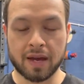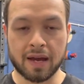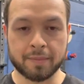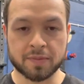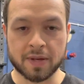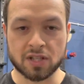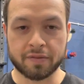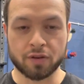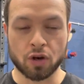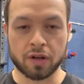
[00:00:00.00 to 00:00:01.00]
especially
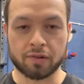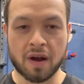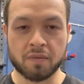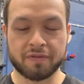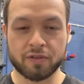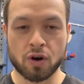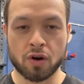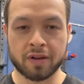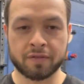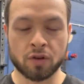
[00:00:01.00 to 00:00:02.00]
if you're not on a ground
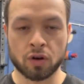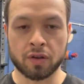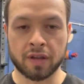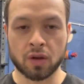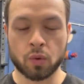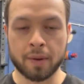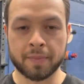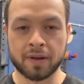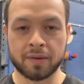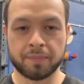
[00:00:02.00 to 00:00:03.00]
floor and you've not got the
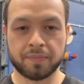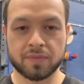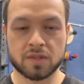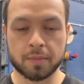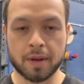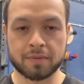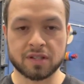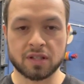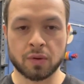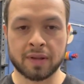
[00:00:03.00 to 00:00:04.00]
equipment to be able
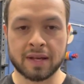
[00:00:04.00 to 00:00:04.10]
to do it.